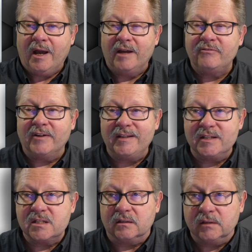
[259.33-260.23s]
I find
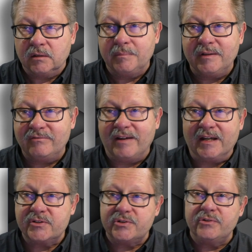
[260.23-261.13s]
this a little bit
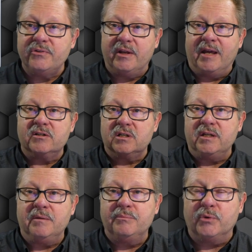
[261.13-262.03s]
faster than
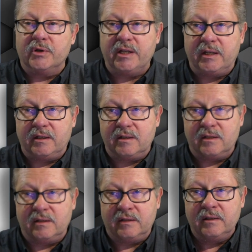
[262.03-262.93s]
actually importing it into
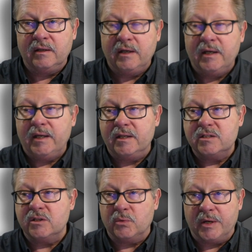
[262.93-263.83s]
the
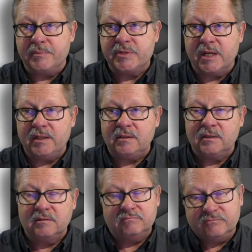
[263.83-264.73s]
website.
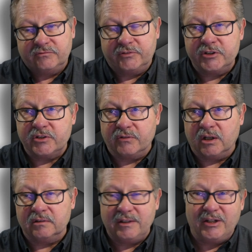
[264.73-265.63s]
First of
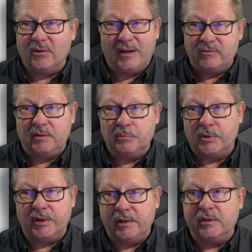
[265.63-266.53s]
all, you don't have to
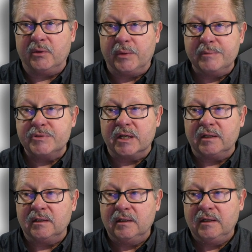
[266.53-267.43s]
import it into the
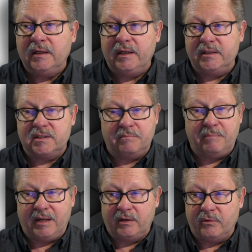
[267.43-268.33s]
website. It's
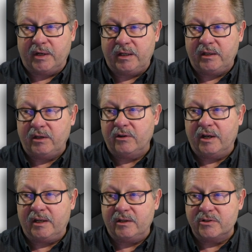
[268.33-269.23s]
embedded right here,
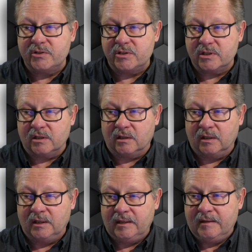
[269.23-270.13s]
and here's this
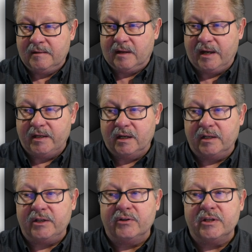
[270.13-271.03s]
little
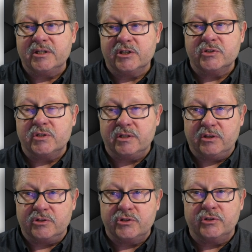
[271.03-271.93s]
icon here that tells us that
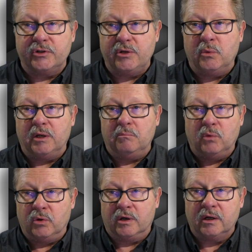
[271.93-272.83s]
there's 31
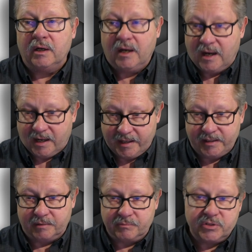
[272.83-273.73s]
more
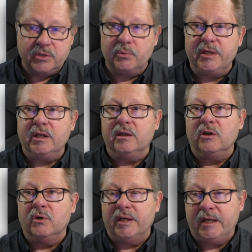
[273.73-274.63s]
items that we can
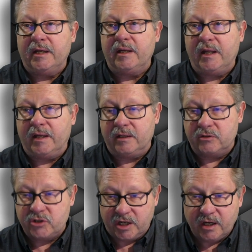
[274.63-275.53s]
go ahead
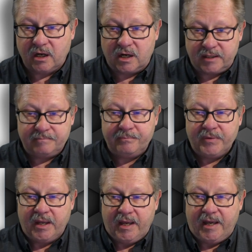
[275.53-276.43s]
and check on
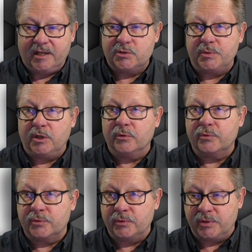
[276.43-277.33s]
as we go
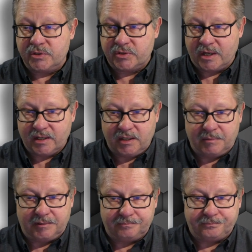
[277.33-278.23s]
through this
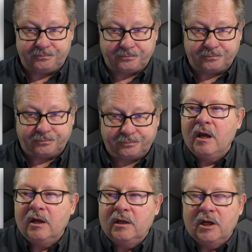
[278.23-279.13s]
document.
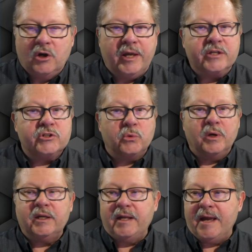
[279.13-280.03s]
Okay, so
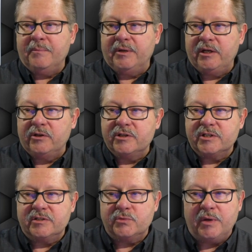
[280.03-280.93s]
what can happen here
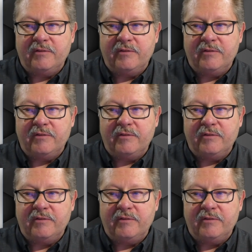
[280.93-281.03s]
is this.